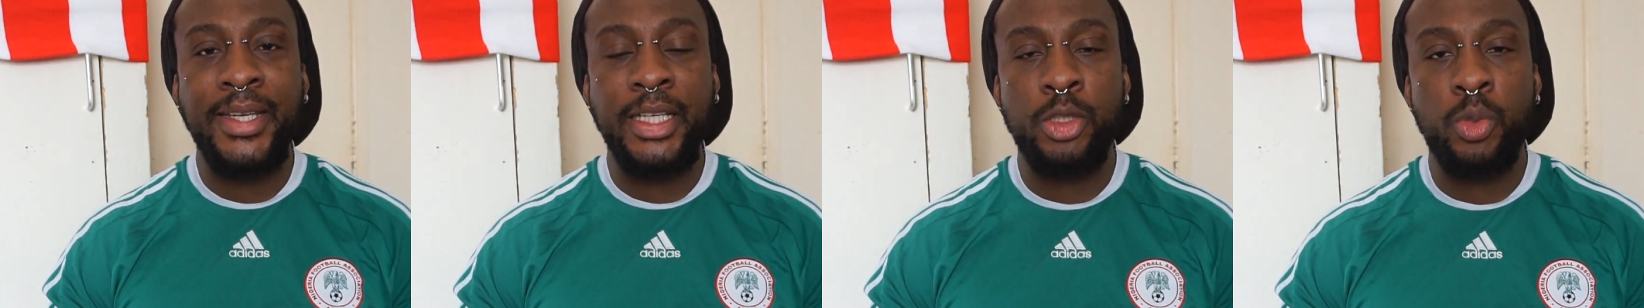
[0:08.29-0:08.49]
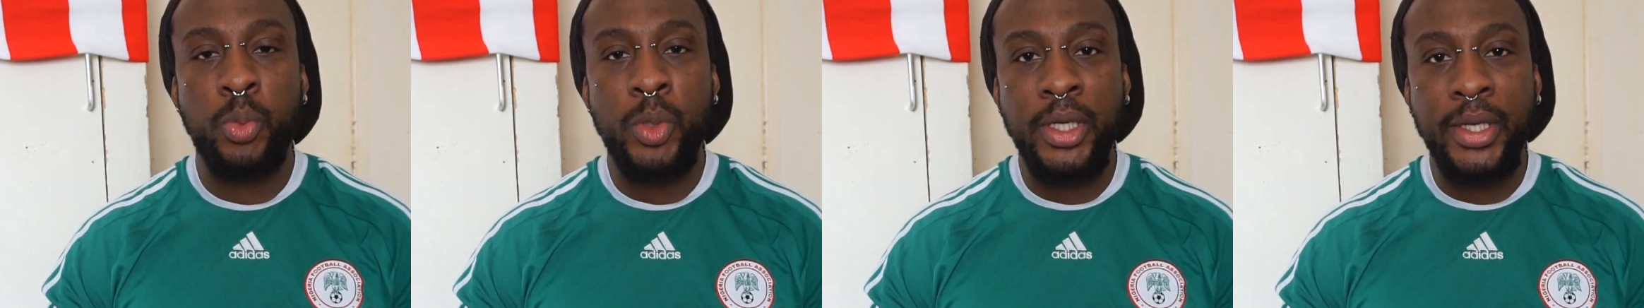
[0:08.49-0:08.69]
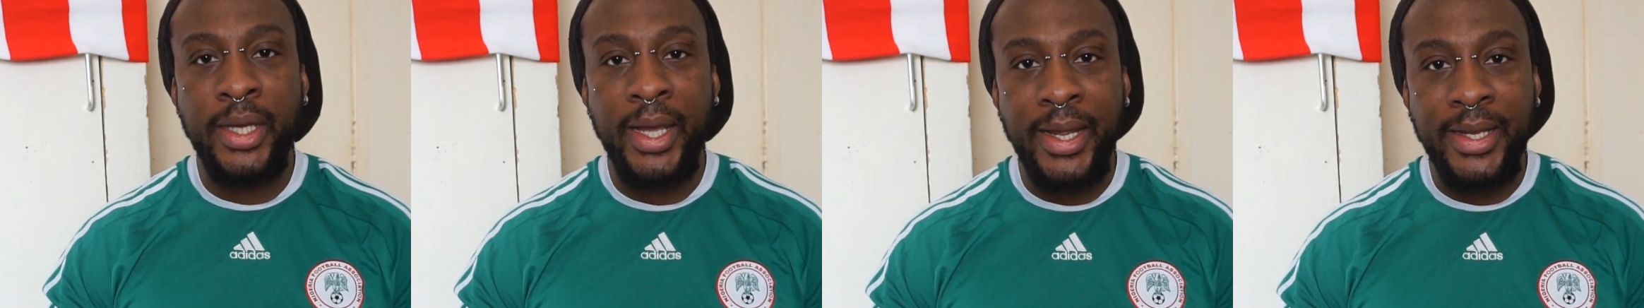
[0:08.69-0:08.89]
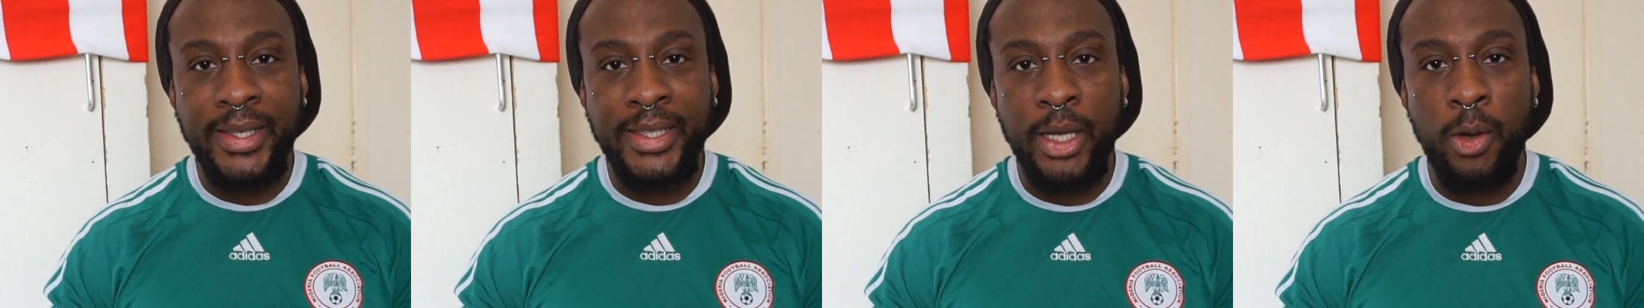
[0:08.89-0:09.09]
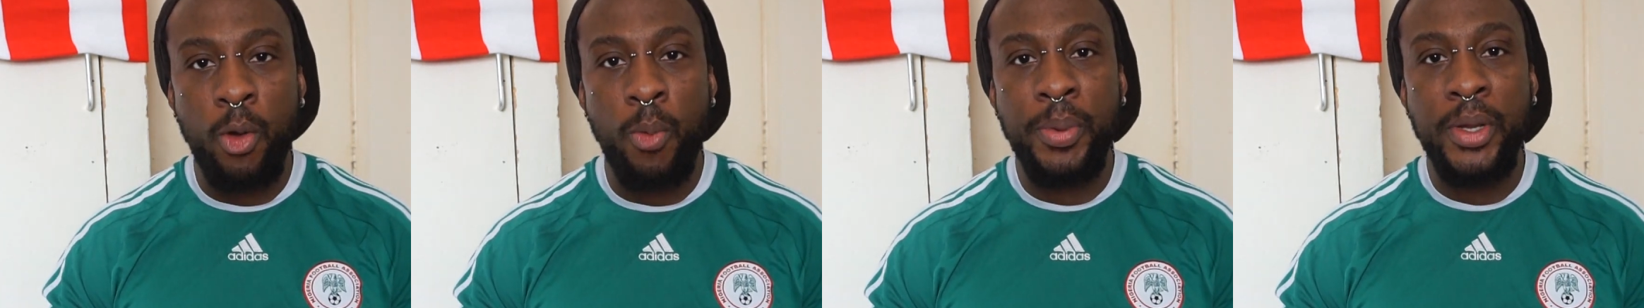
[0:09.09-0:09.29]
This weekend
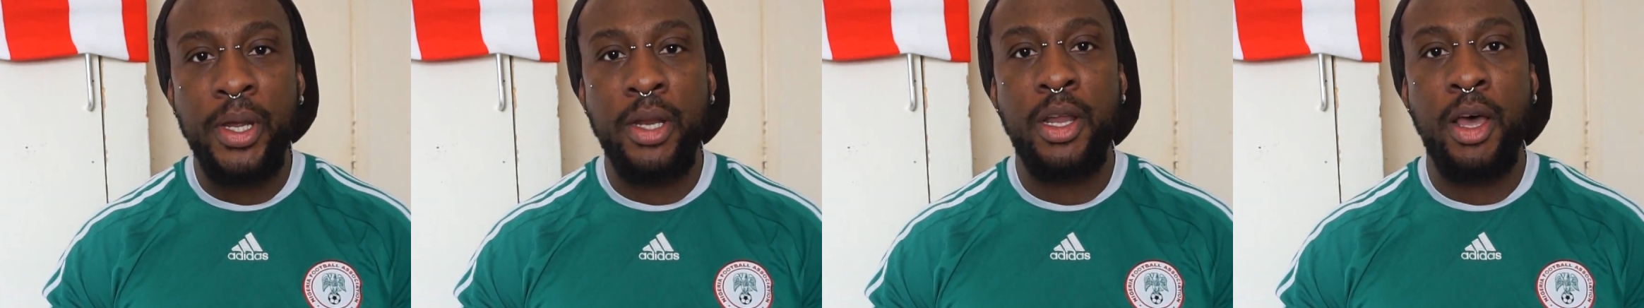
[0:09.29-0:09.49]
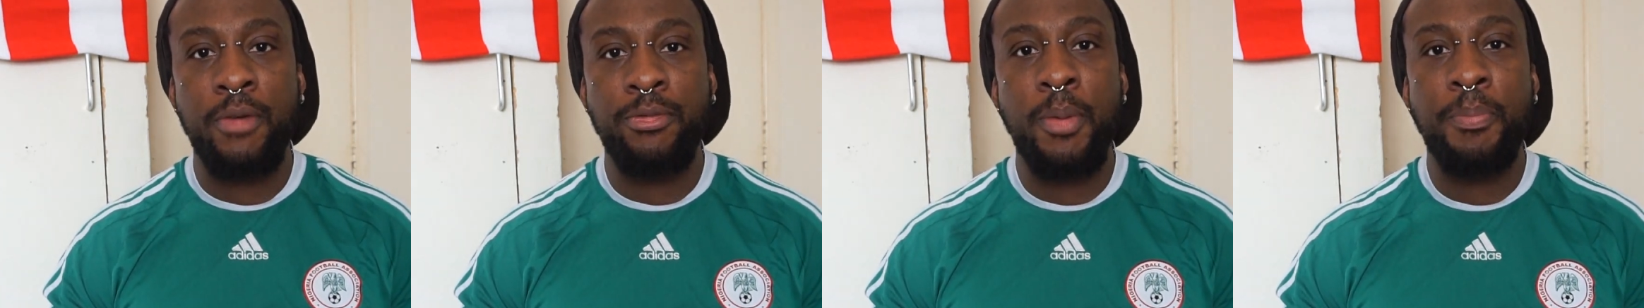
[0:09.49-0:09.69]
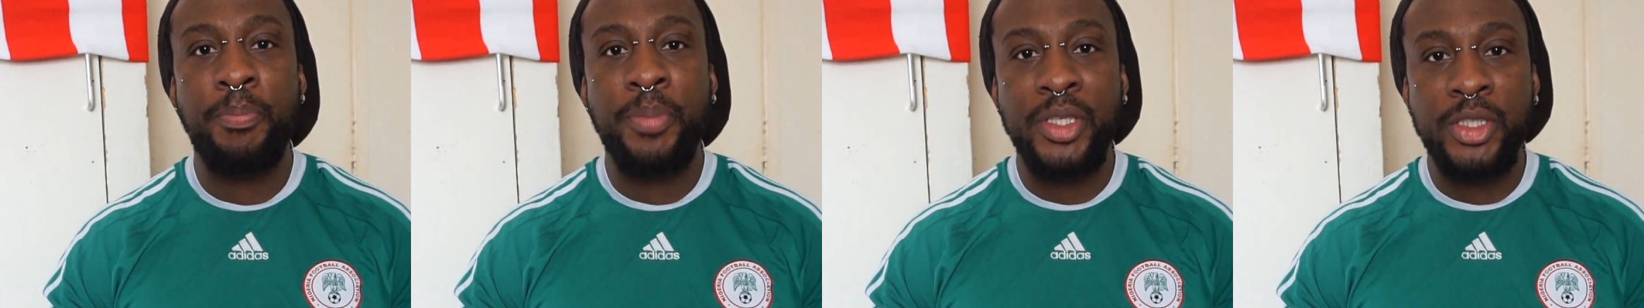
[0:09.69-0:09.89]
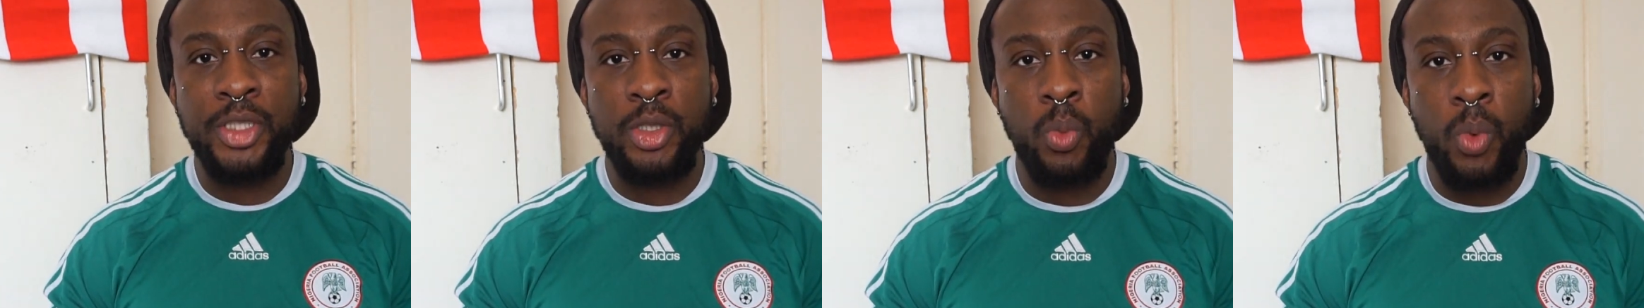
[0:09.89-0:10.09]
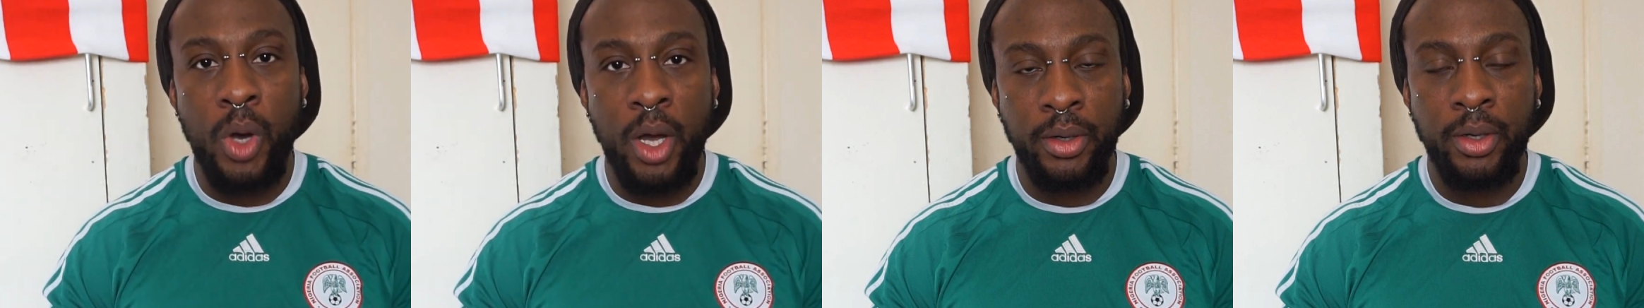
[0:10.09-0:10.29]
it will be another busy
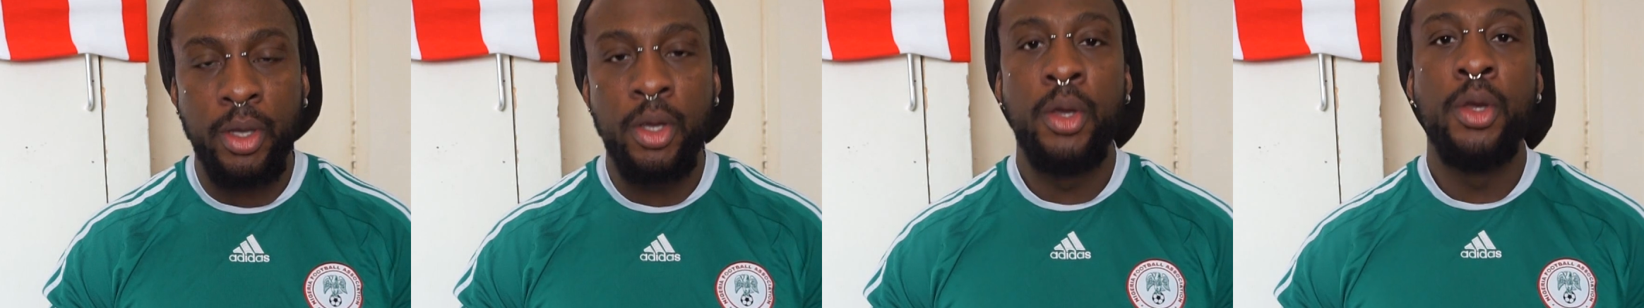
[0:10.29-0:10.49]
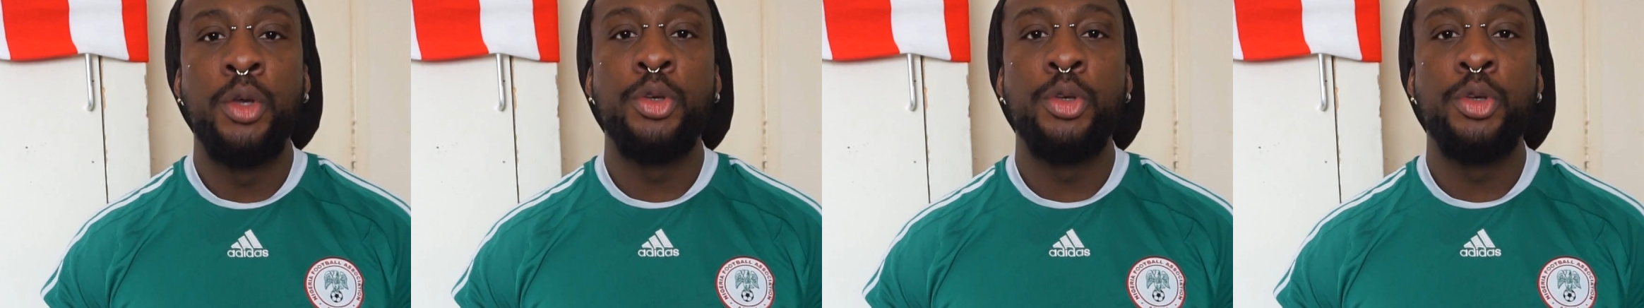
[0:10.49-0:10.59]
one.